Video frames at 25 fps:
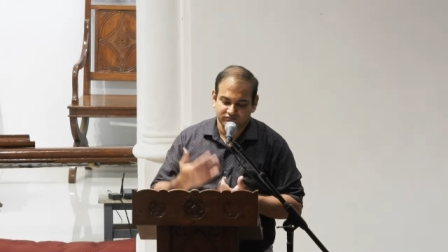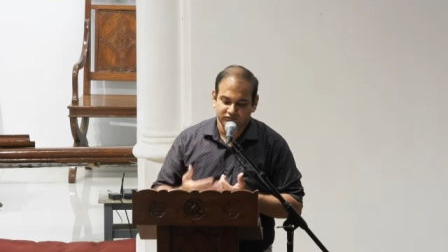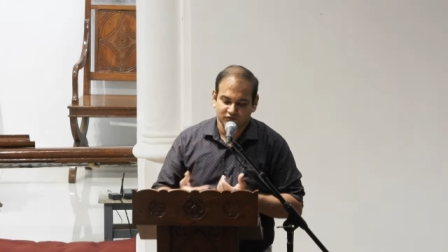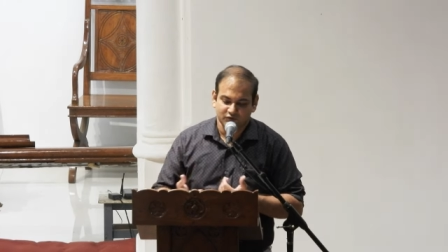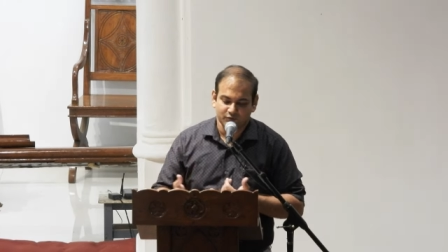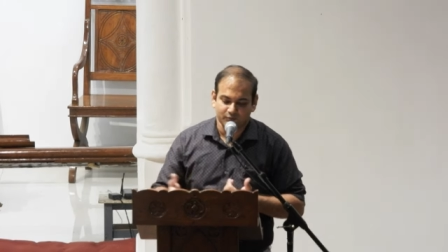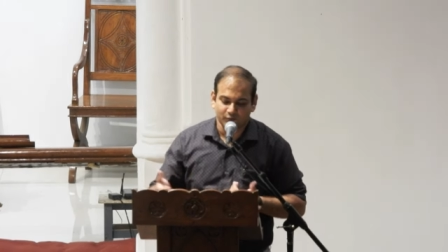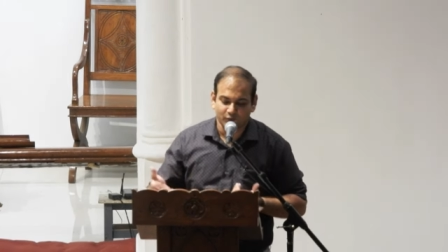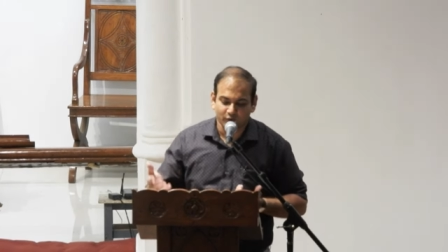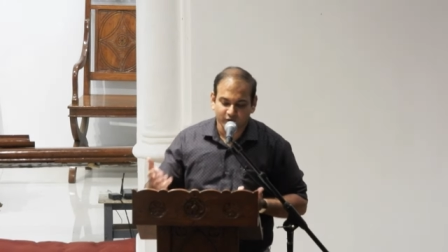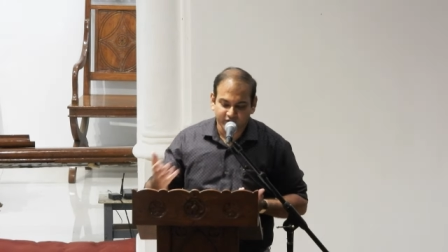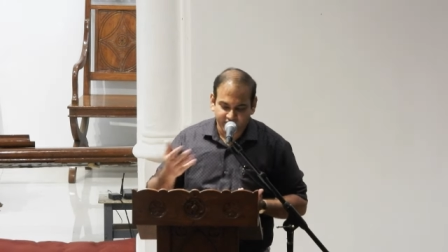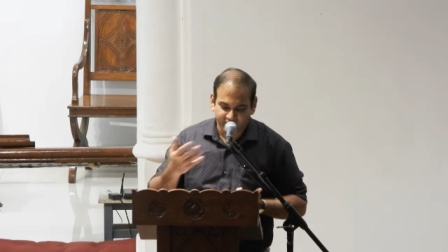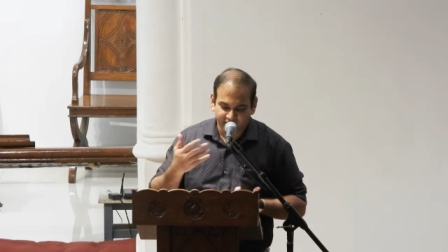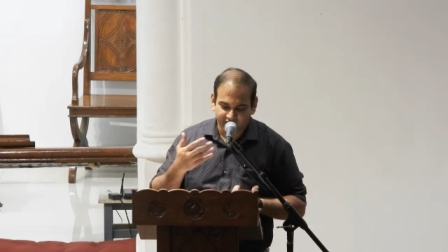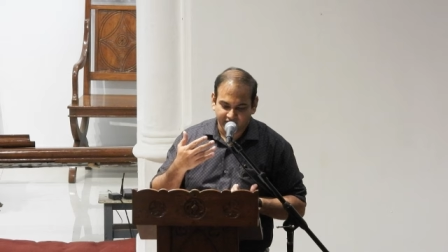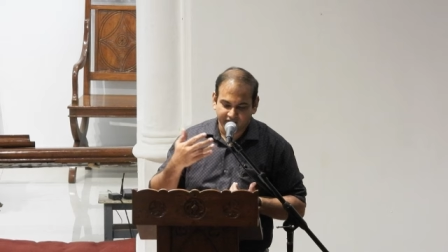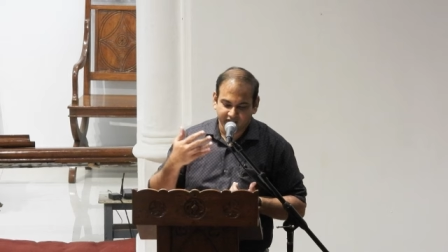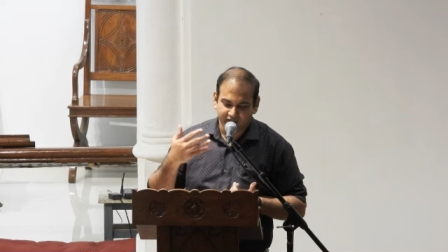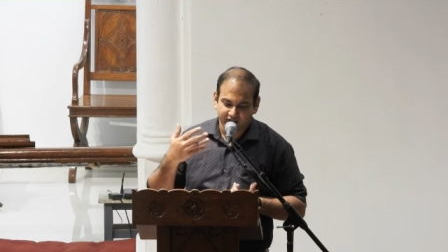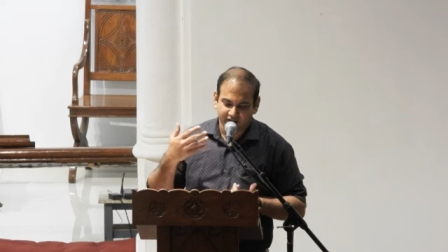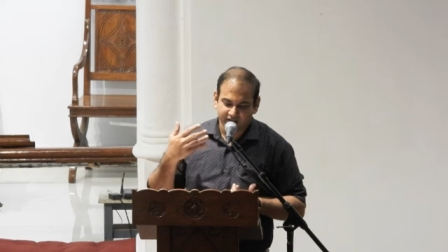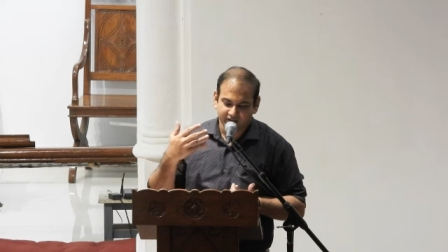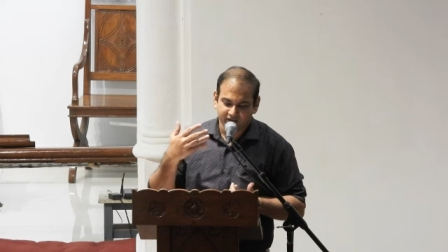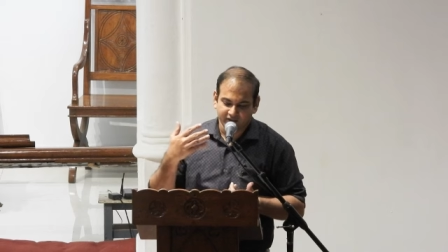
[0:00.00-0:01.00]

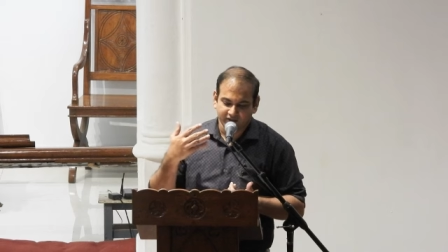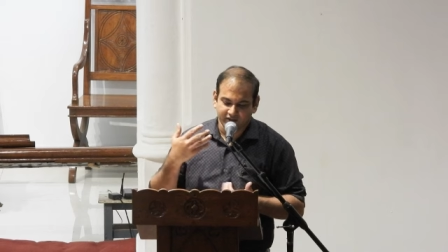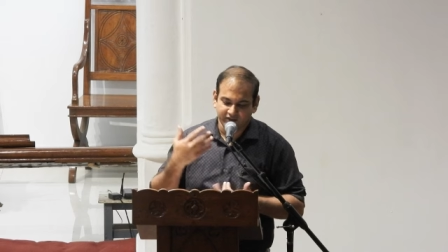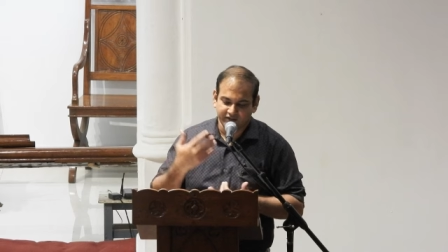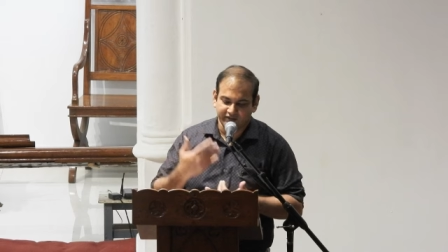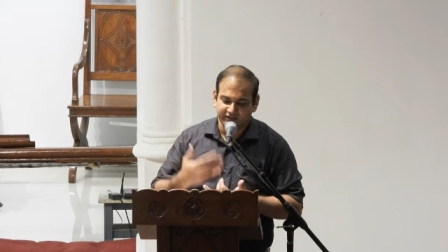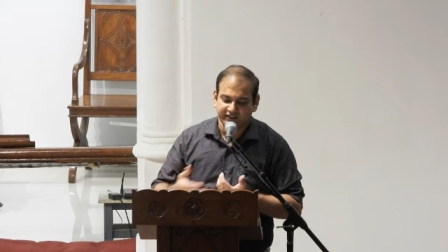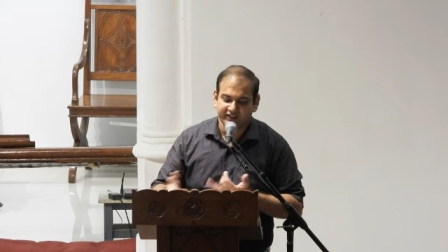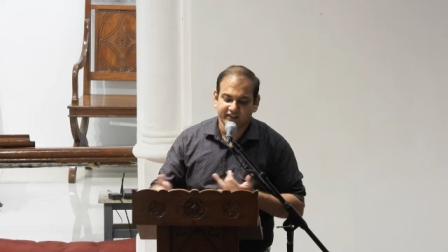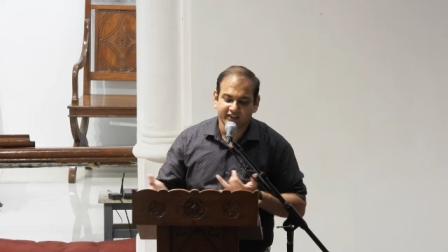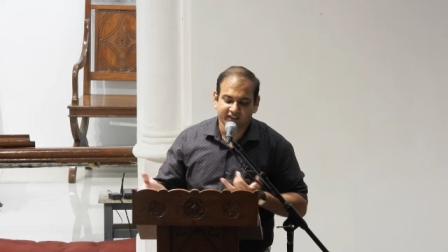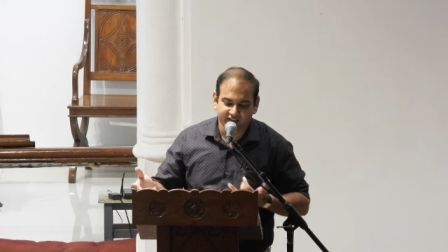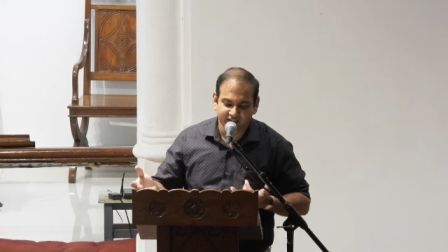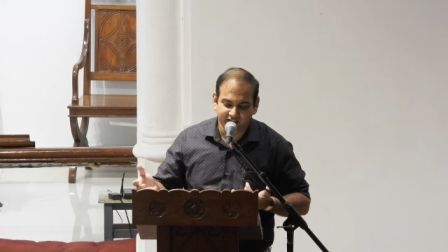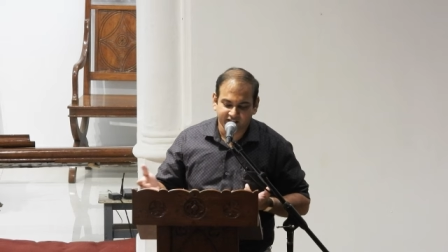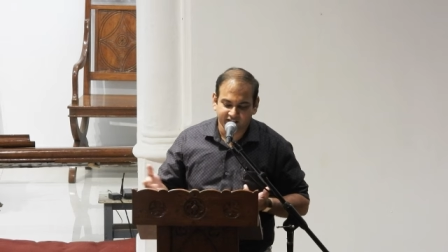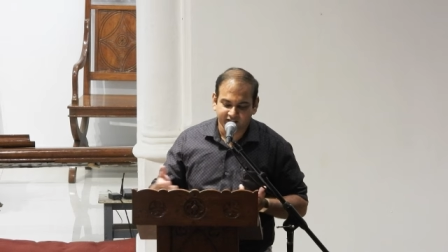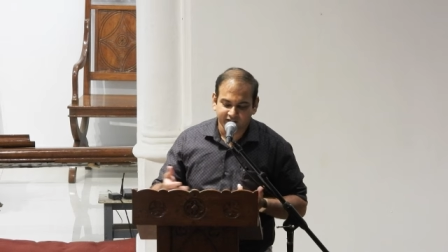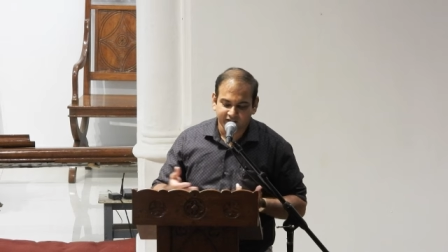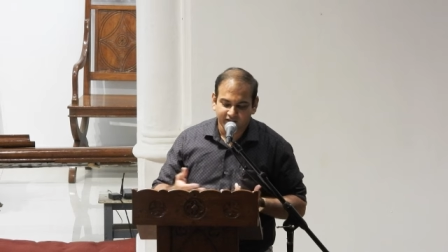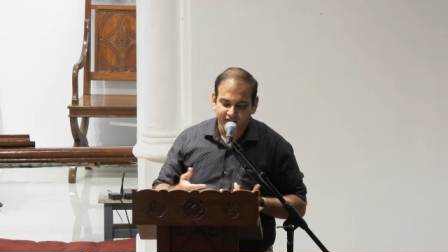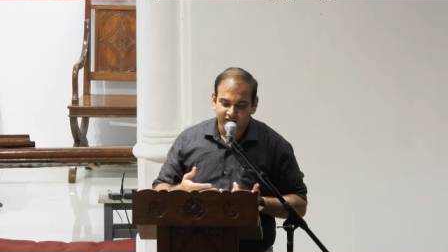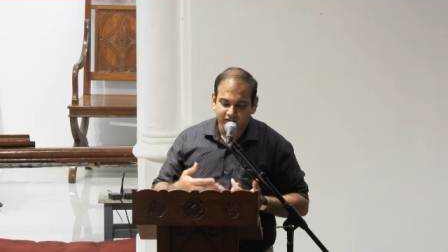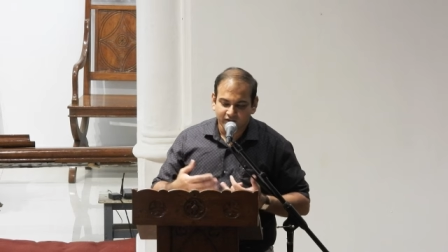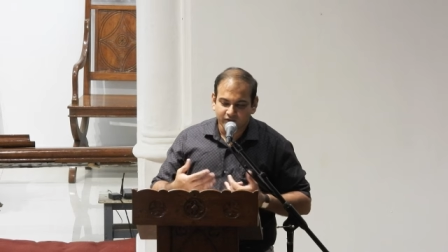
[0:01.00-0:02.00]
smoking or
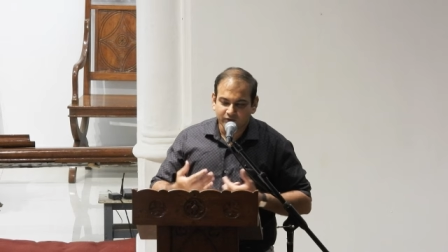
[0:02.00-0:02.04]
drinking.